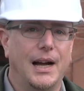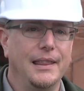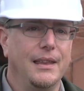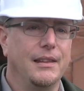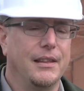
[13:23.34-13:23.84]
I
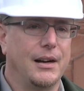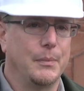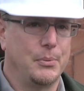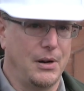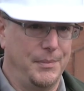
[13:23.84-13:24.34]
think that our
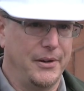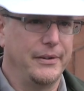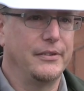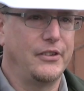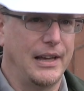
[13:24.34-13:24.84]

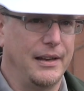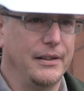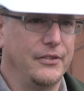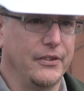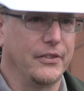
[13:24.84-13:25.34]
primary
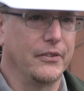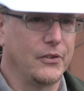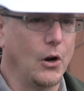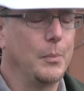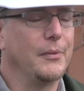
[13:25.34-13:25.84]
challenge is the
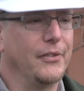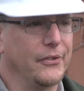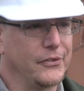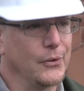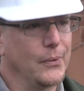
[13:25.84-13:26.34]
scope of the
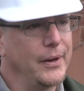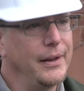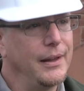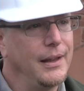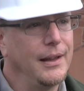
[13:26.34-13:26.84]
story
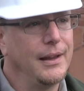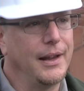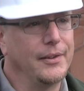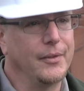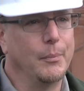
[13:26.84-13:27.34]
and the